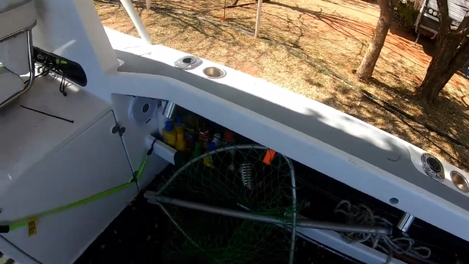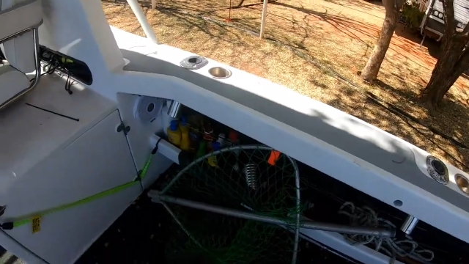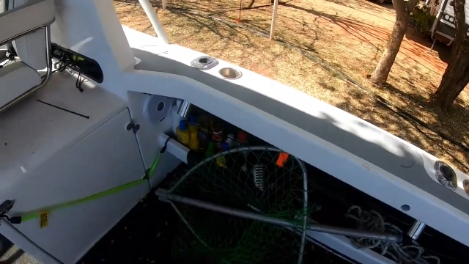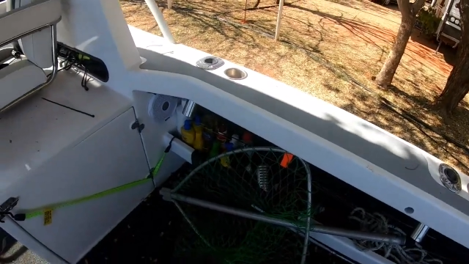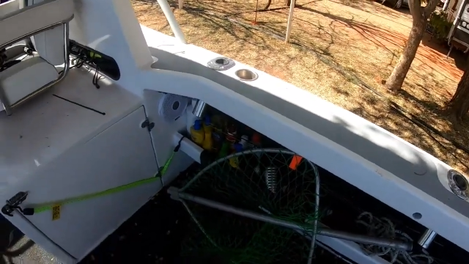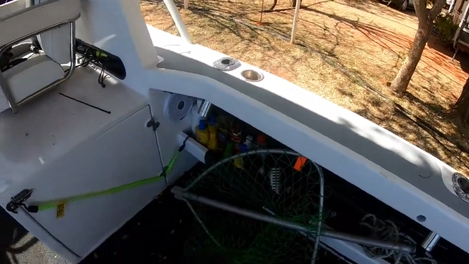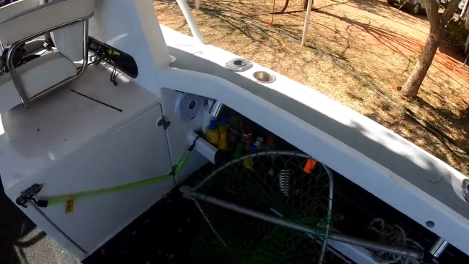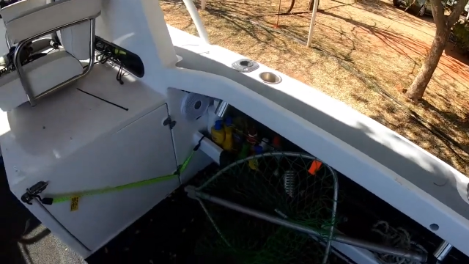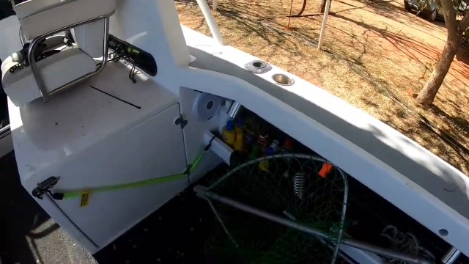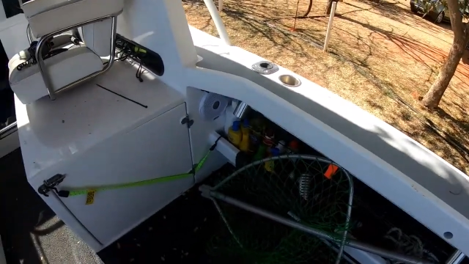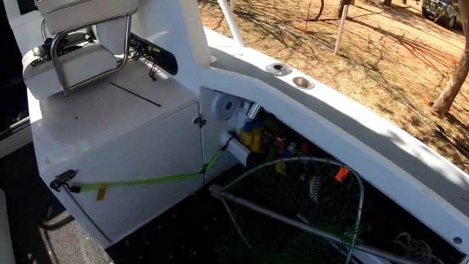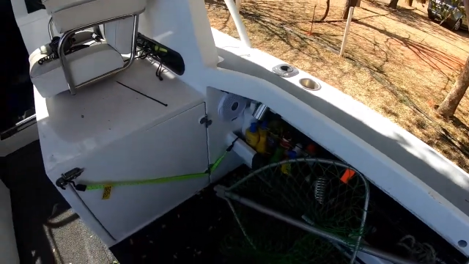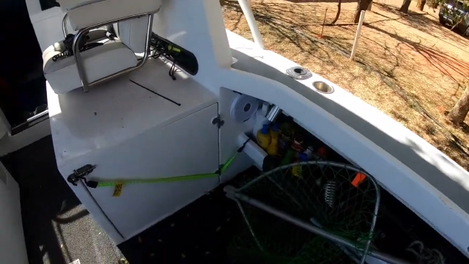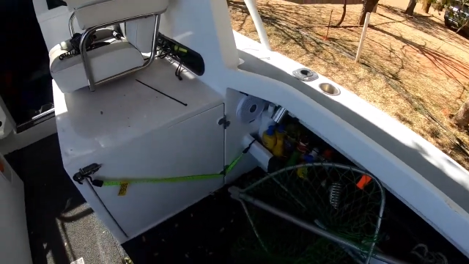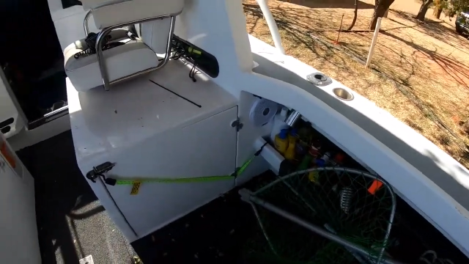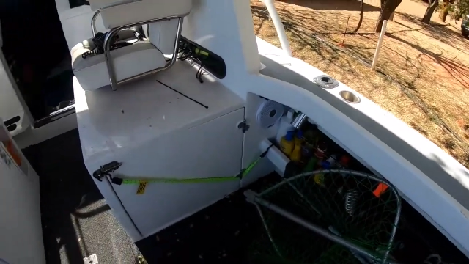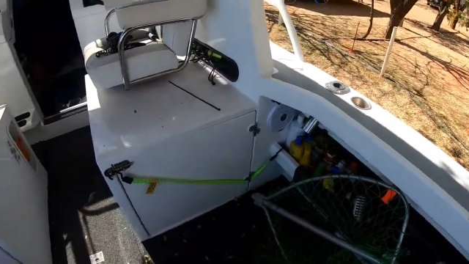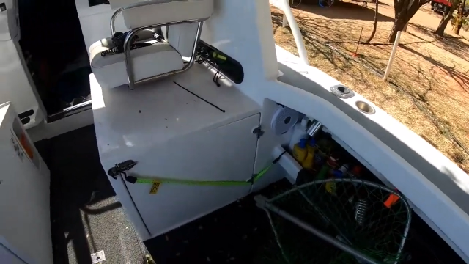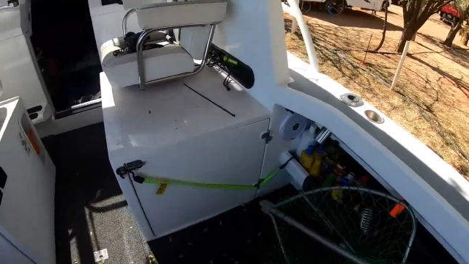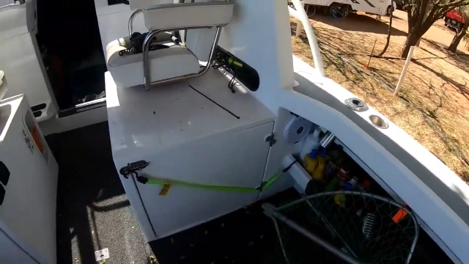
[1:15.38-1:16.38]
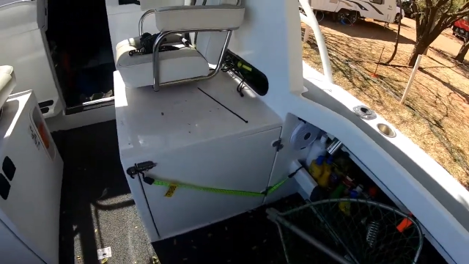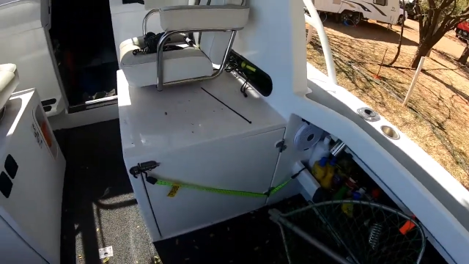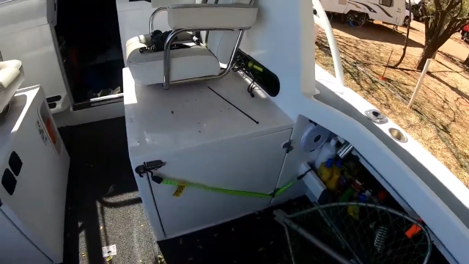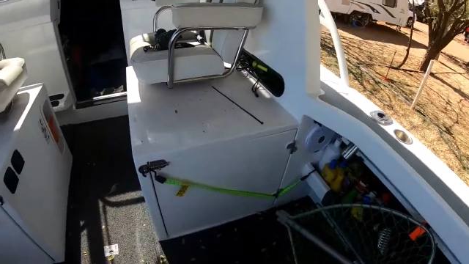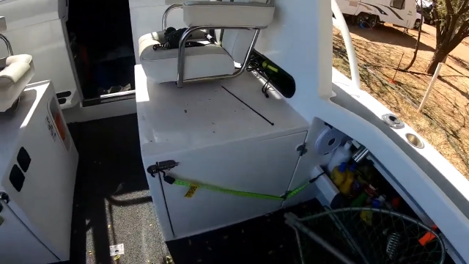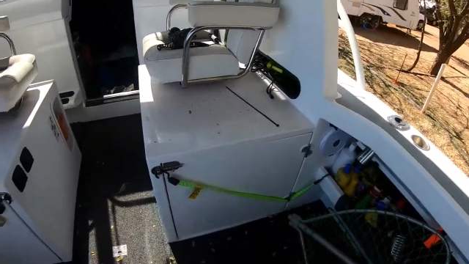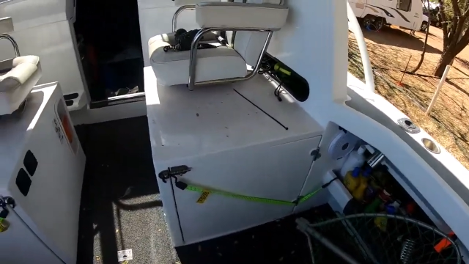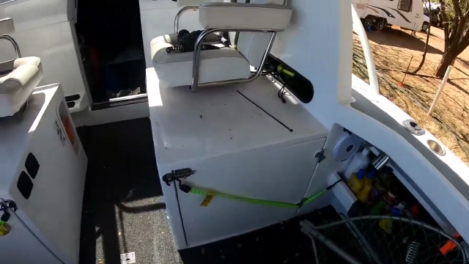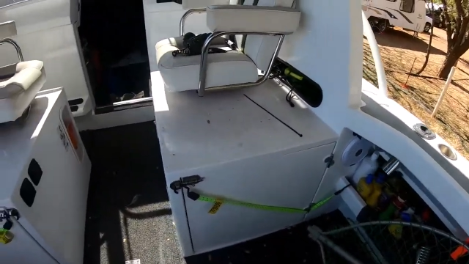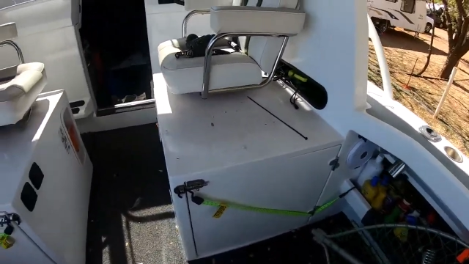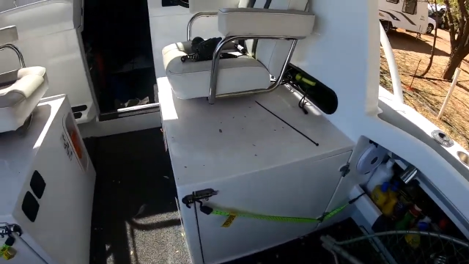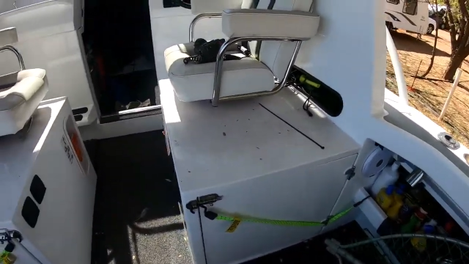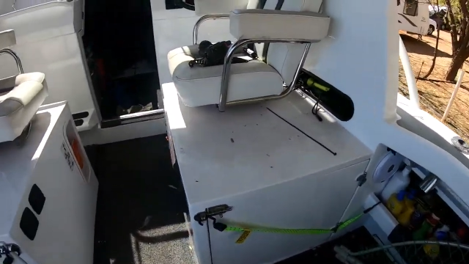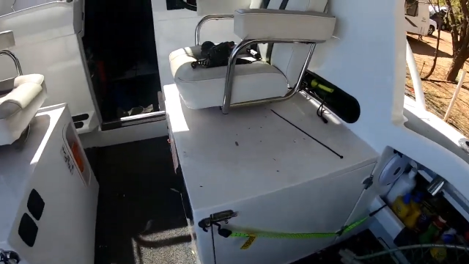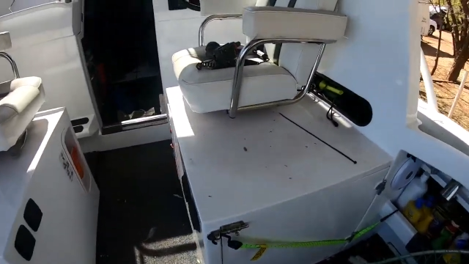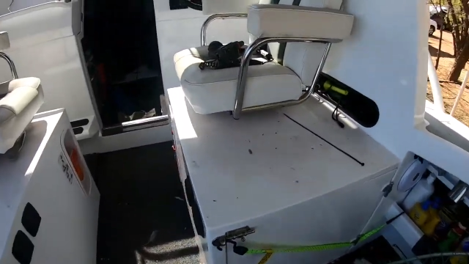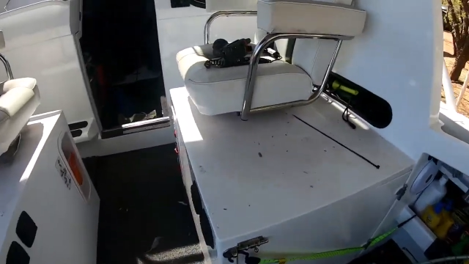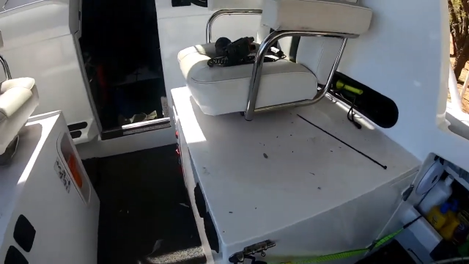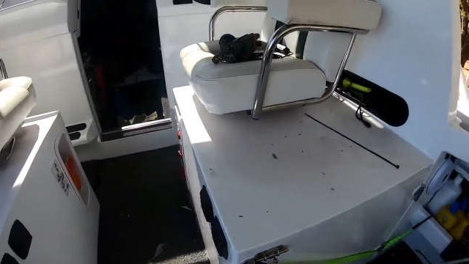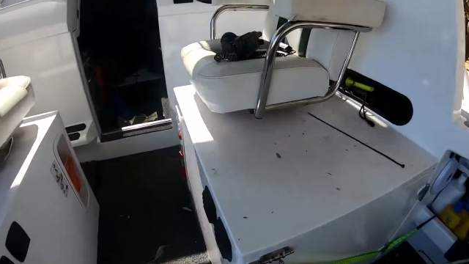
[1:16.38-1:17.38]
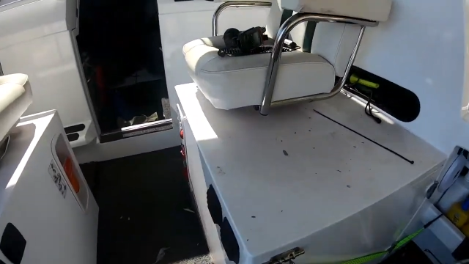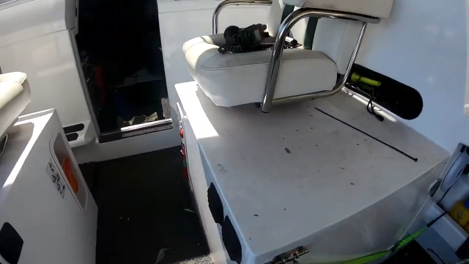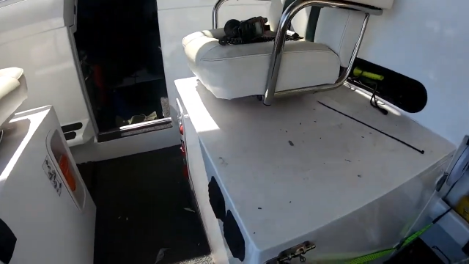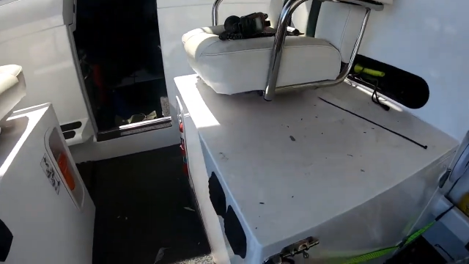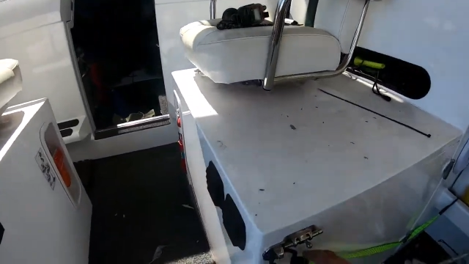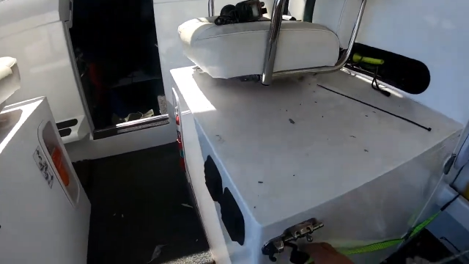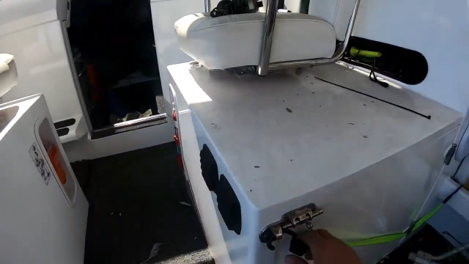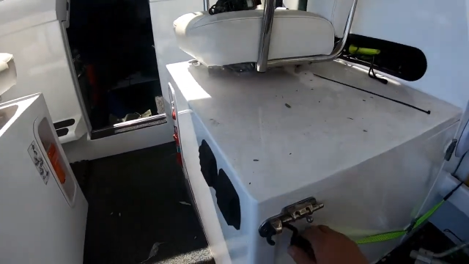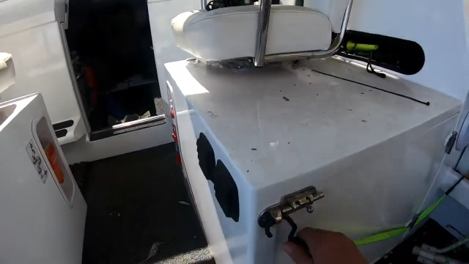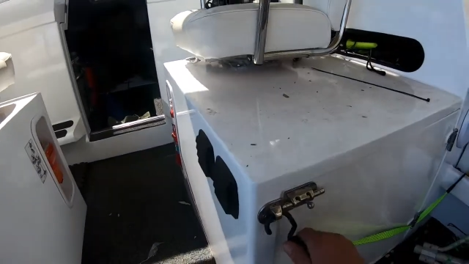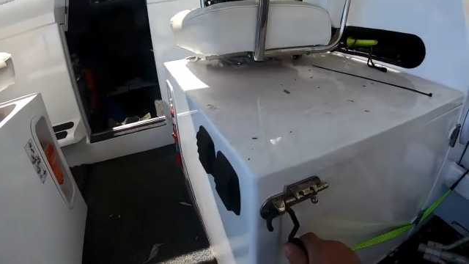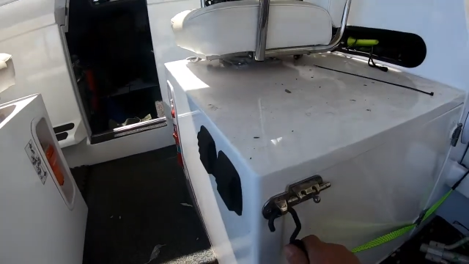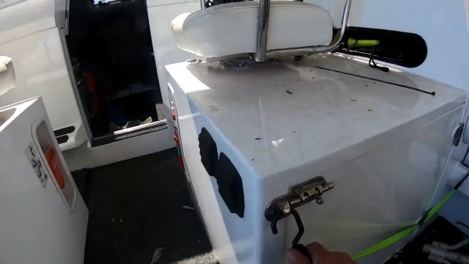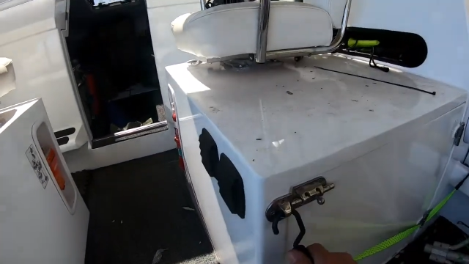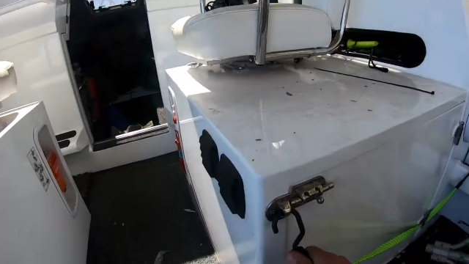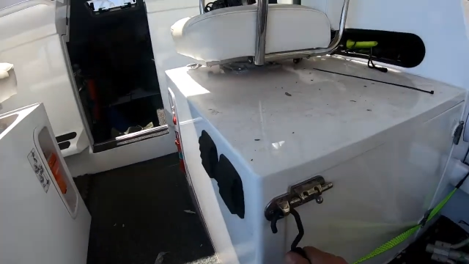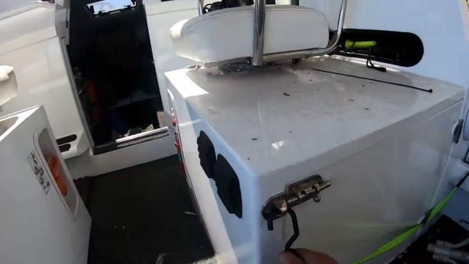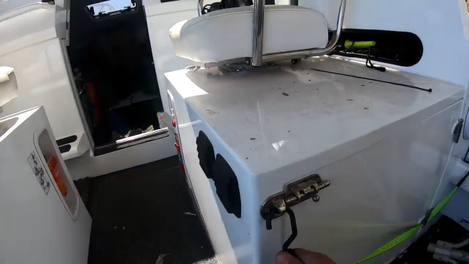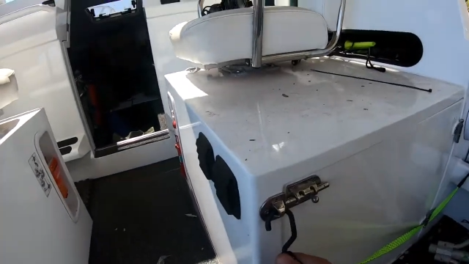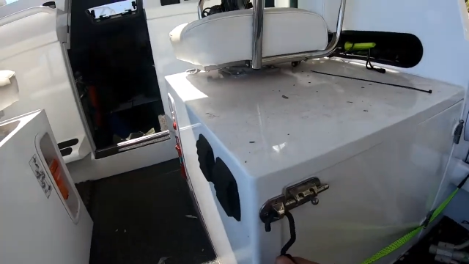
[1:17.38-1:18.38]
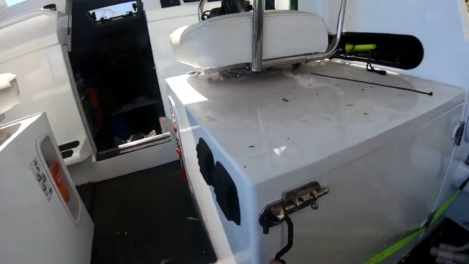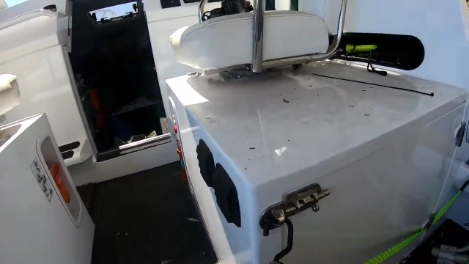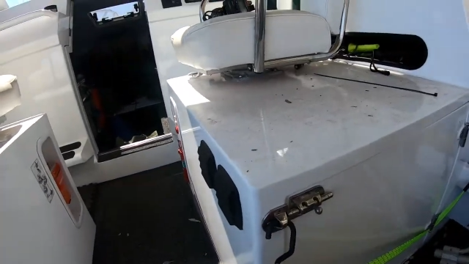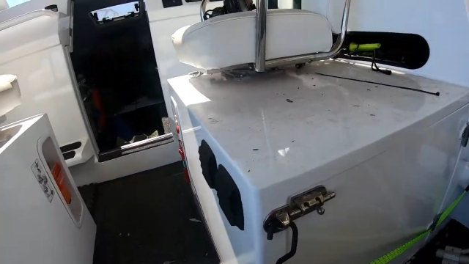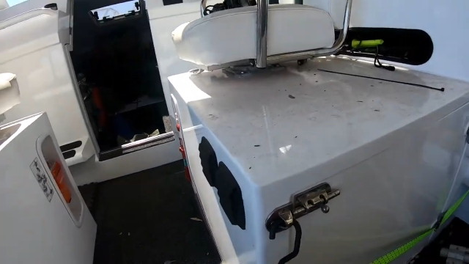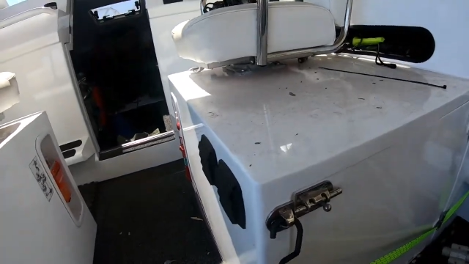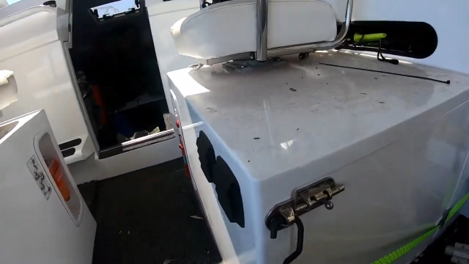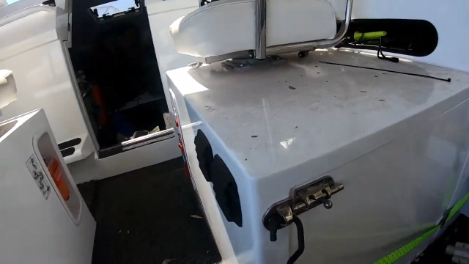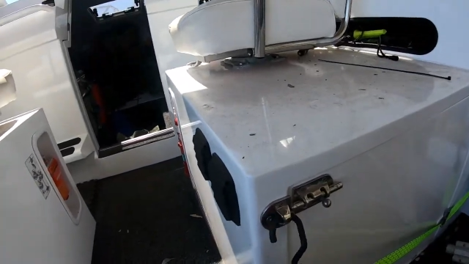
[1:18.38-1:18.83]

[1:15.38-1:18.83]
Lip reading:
No face is visible, so there are no lips to read.